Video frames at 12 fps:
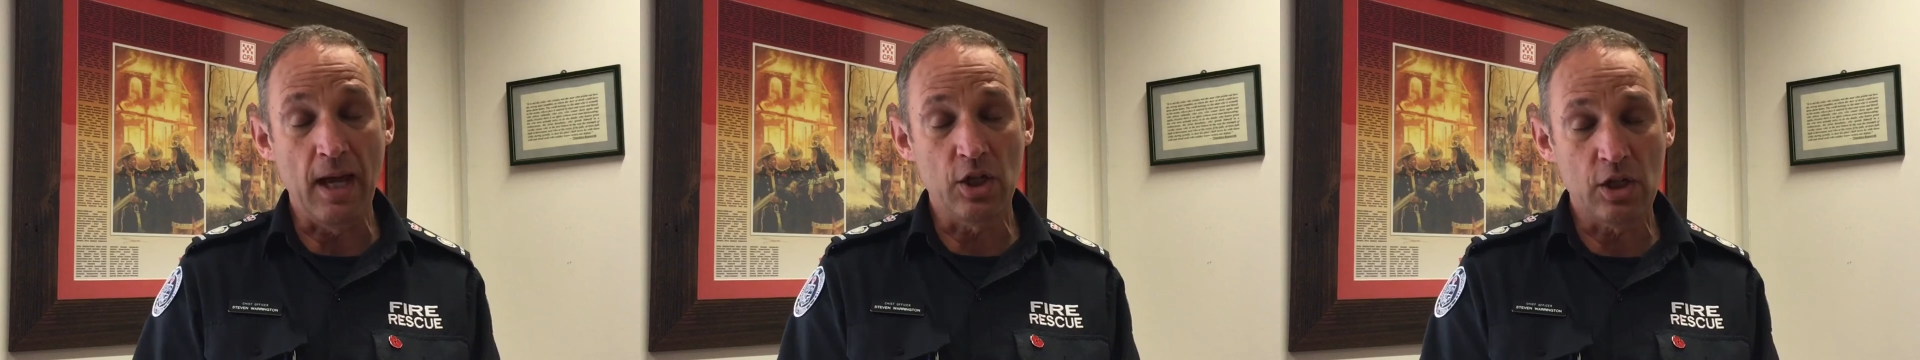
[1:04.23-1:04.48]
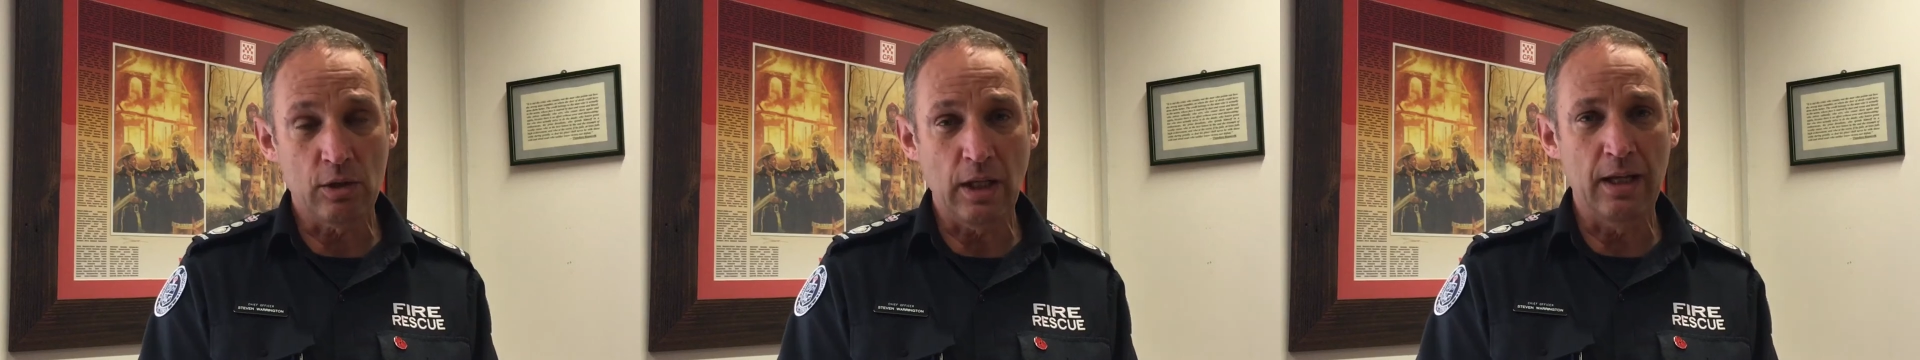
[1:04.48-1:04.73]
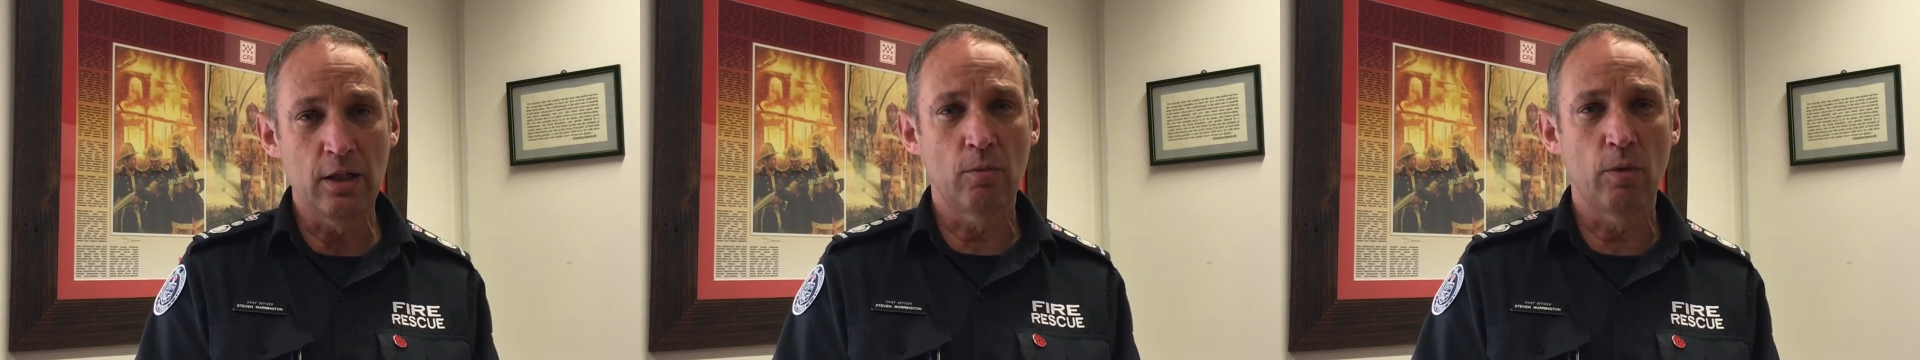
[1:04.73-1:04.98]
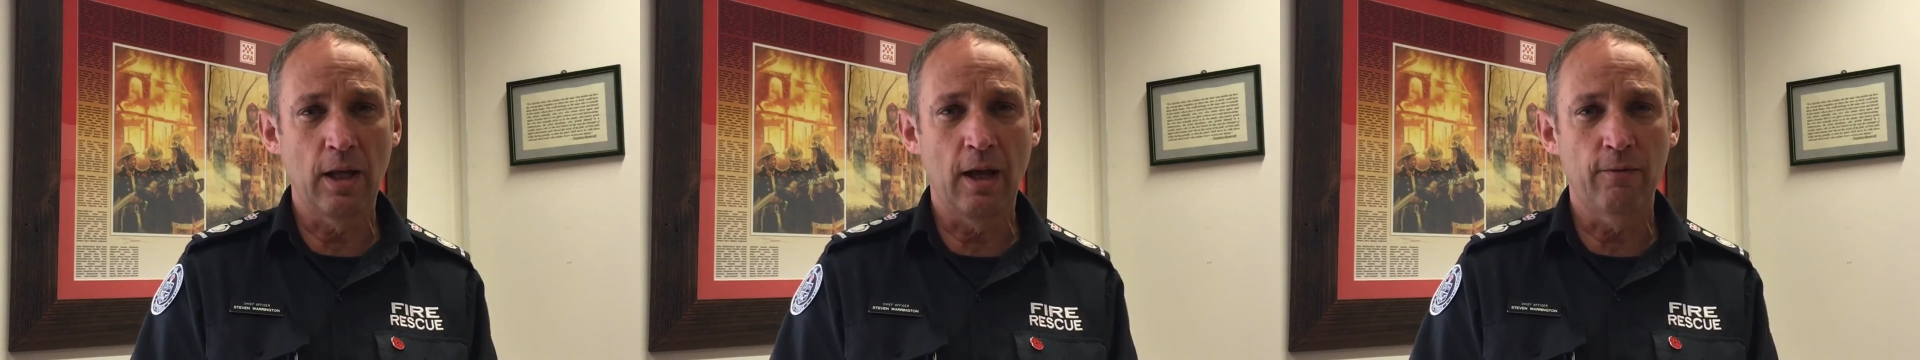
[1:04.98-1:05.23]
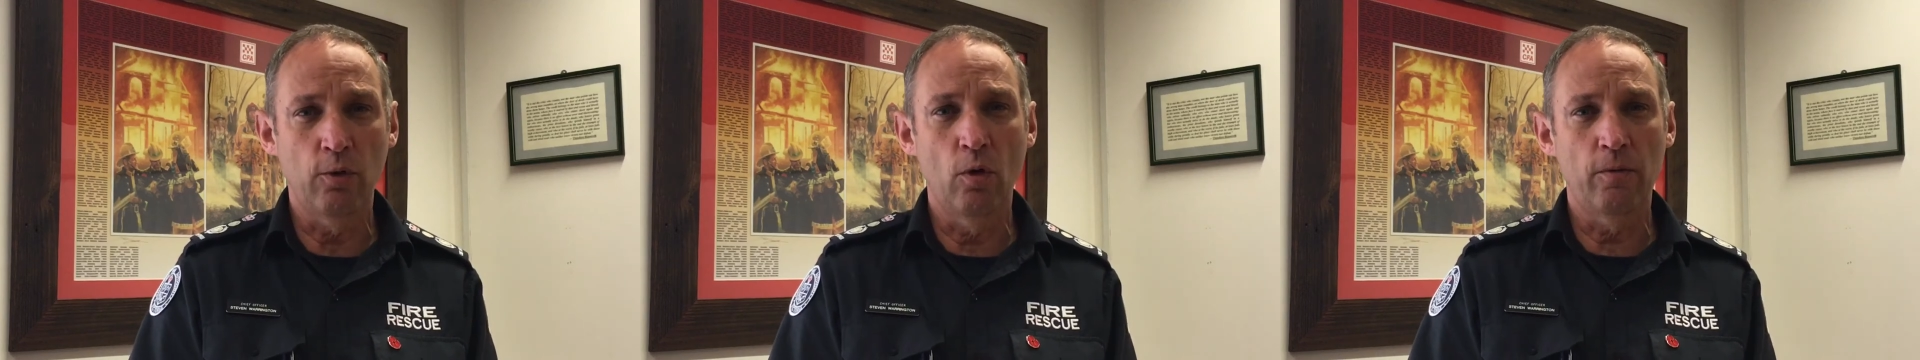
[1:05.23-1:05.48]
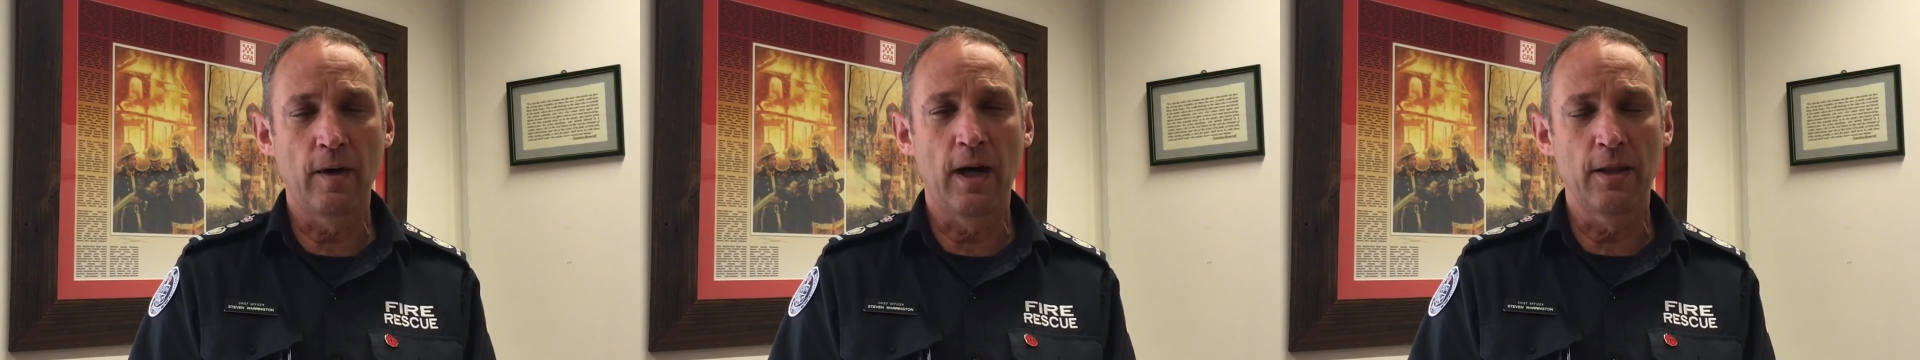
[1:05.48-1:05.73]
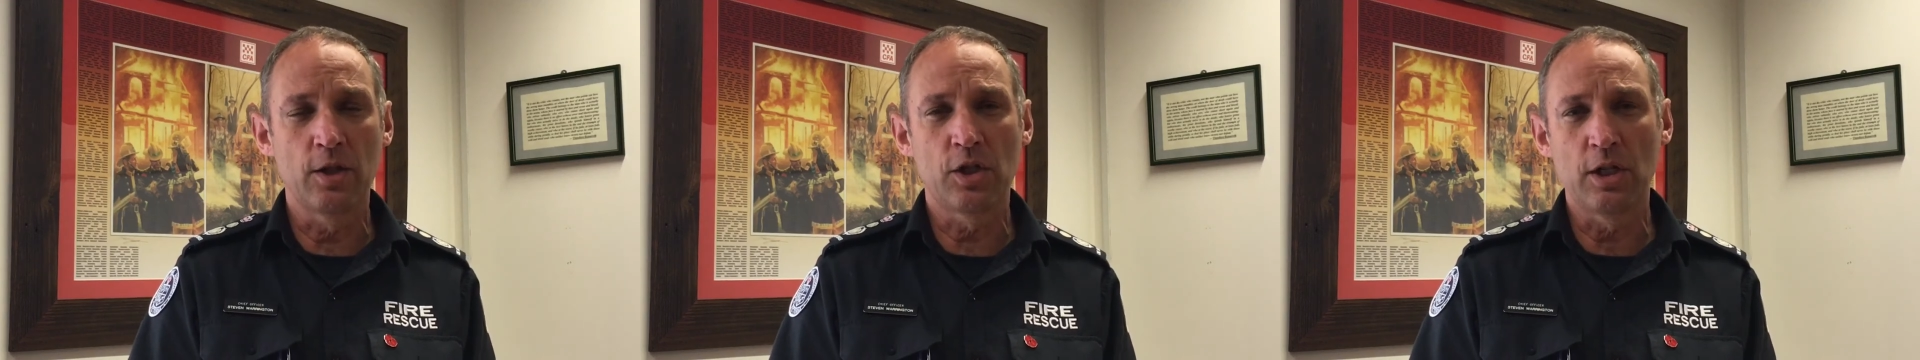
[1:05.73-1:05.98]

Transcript: as they did with our forefathers,